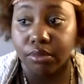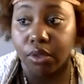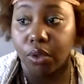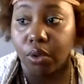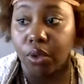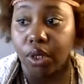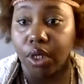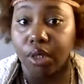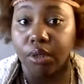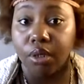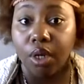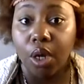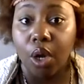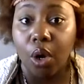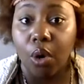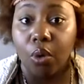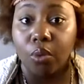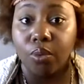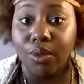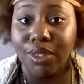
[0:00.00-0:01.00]
Or
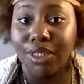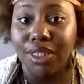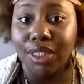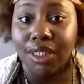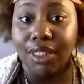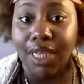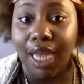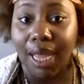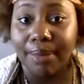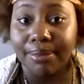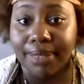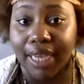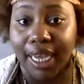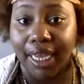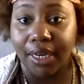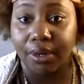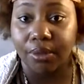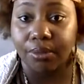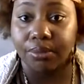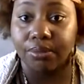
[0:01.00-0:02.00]
what's your job
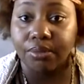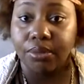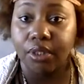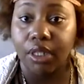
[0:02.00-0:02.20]
title?